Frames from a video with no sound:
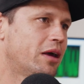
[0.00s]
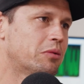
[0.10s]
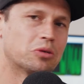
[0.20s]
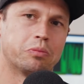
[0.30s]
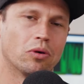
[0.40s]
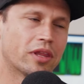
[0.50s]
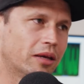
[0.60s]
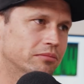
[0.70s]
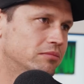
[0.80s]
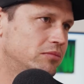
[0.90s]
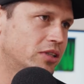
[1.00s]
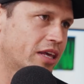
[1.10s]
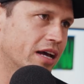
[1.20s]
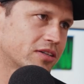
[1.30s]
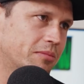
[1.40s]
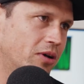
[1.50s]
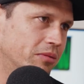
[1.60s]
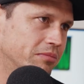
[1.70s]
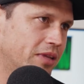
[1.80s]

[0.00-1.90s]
they would support them to the cows come home.